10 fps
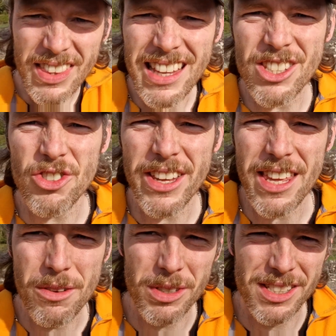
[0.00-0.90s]
This
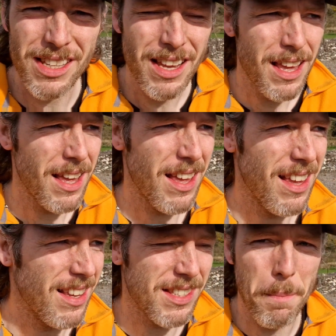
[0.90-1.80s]
treaty was
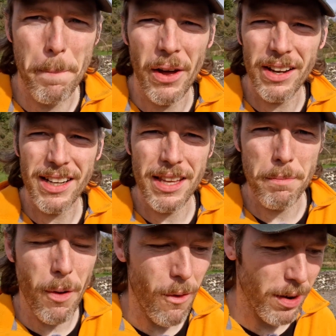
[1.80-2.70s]
symbolically
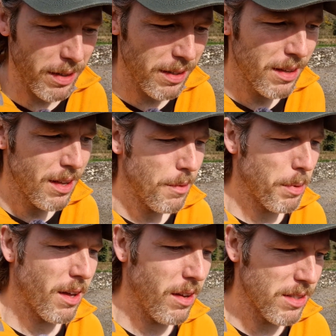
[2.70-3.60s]
important
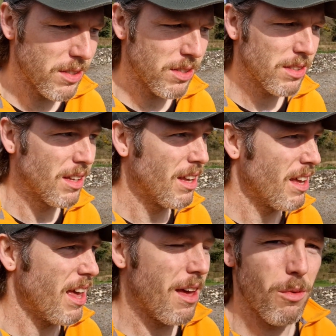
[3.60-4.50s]
because
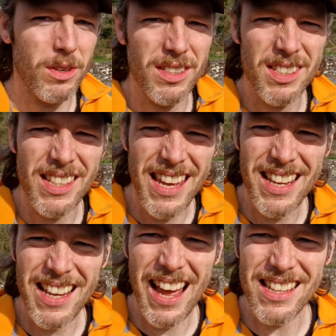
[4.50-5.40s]
it was
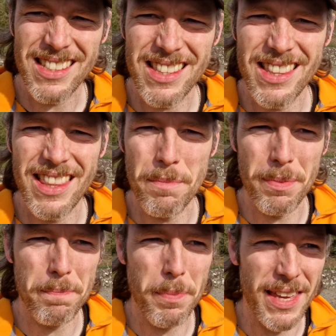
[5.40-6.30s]
seen as the
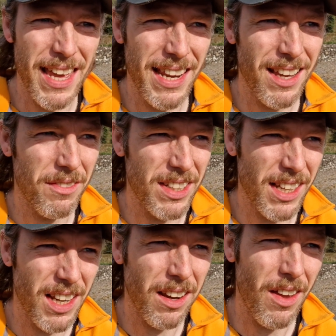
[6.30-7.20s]
beginning of the
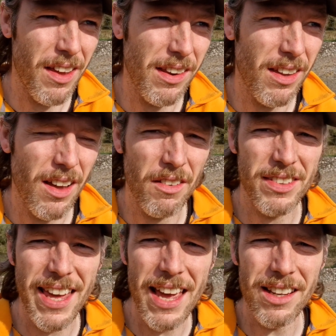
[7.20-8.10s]
decline
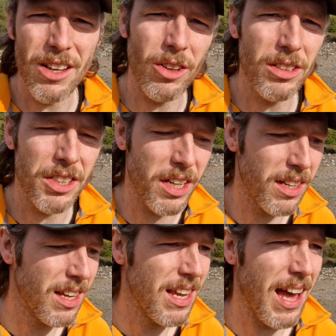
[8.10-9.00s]
of Gaelic culture
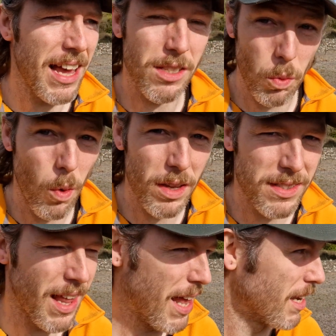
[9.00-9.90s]
as it
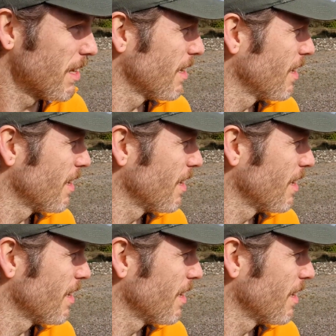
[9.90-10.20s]
was then.